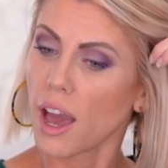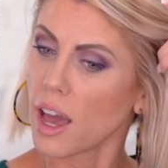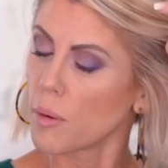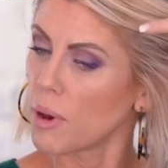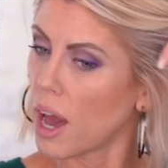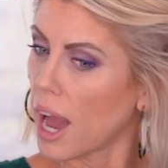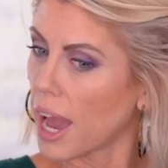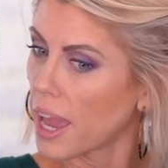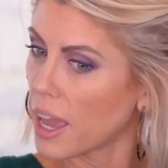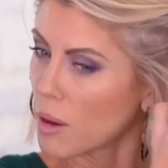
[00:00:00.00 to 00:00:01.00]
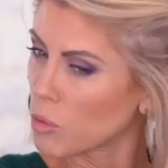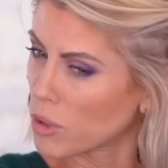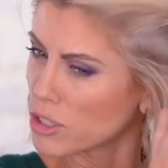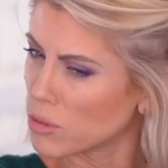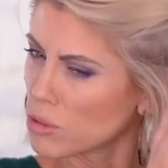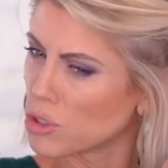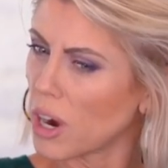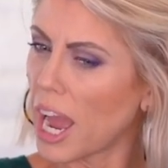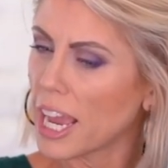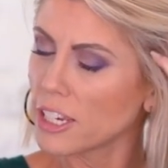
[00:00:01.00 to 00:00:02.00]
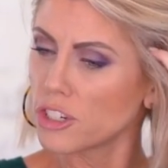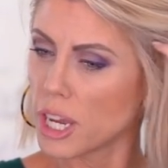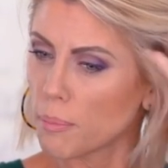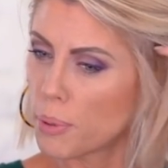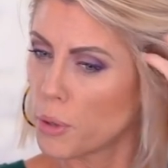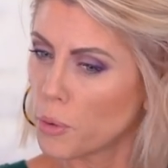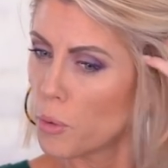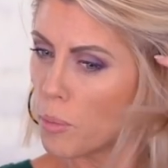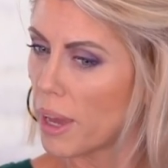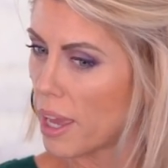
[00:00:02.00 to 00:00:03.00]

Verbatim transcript: Um, I am going to dry shampoo my